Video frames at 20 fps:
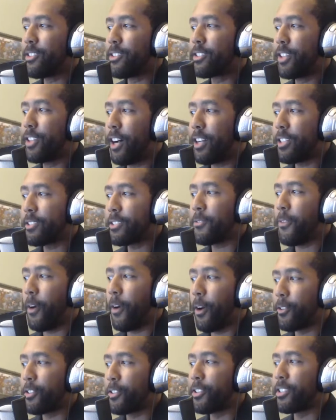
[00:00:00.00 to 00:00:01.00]
does
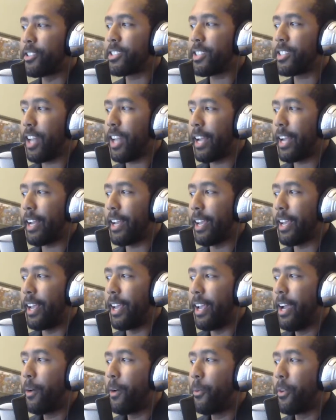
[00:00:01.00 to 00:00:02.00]
falter
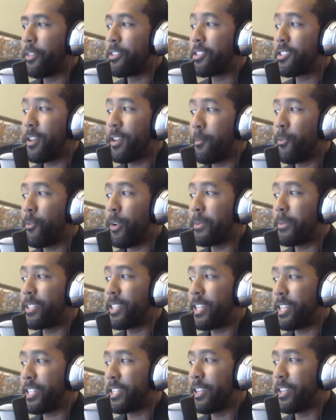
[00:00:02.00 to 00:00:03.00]
slightly with some
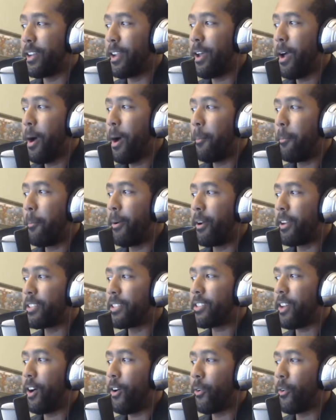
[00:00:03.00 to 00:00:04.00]
repetition, but
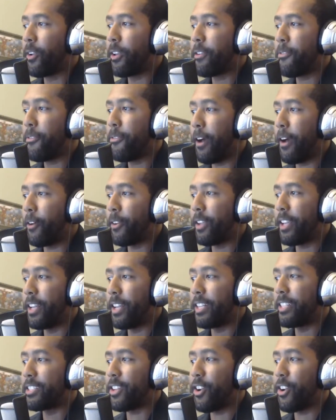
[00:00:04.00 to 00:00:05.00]
it's only felt in
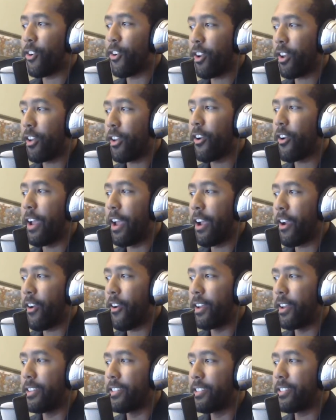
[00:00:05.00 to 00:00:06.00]
its earlier
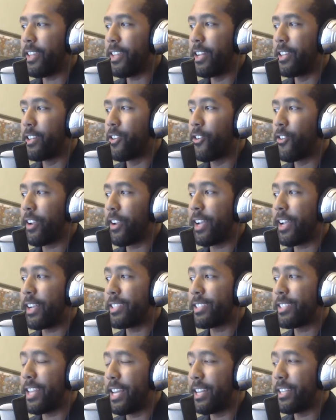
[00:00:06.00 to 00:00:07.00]
areas and during
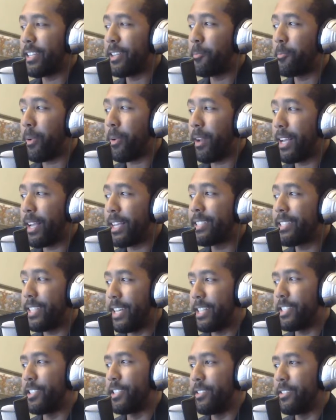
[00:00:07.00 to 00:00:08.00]
extended play
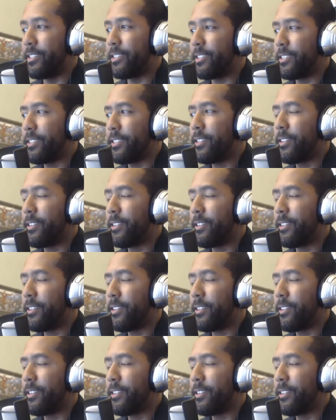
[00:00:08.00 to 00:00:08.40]
sessions.